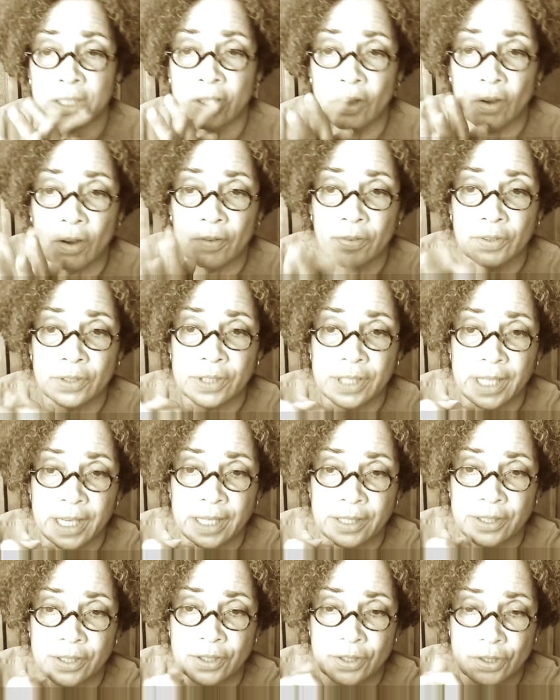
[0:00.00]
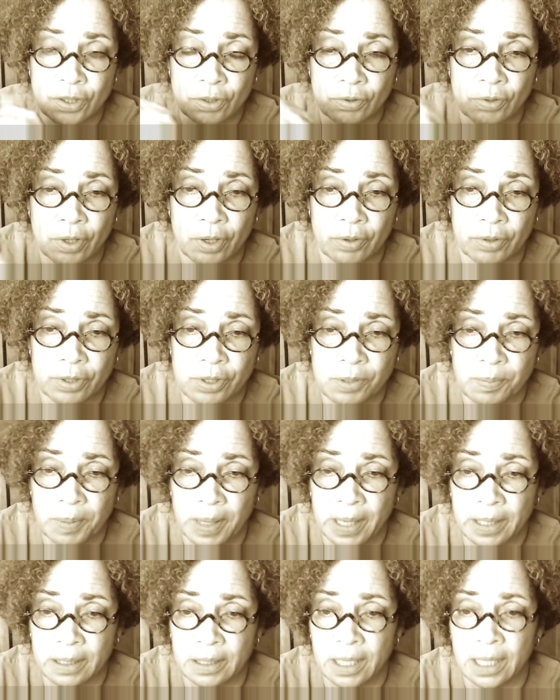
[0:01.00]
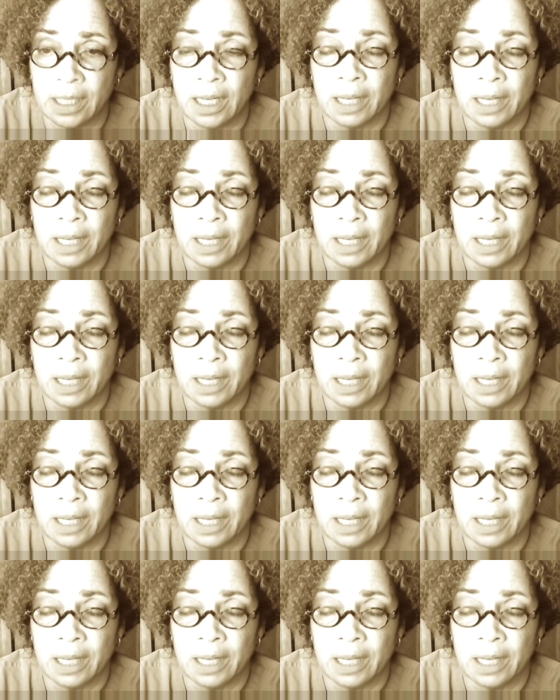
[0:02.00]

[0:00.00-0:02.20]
go off on tangents. You know this, pen, and I